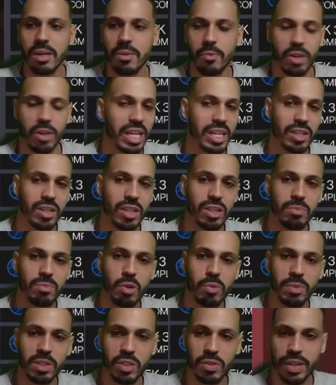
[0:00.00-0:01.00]
We got another
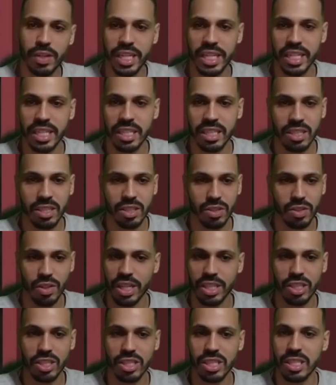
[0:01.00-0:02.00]
Moments right here. So
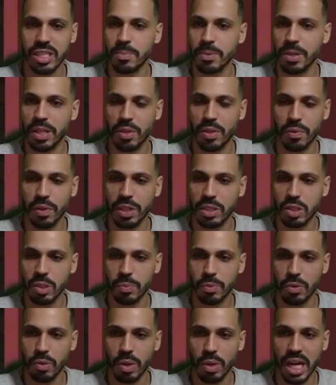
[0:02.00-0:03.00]
I just need to play three
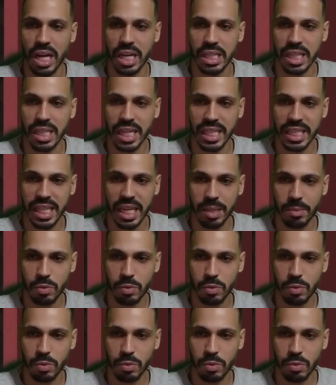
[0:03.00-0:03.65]
triple threat online games.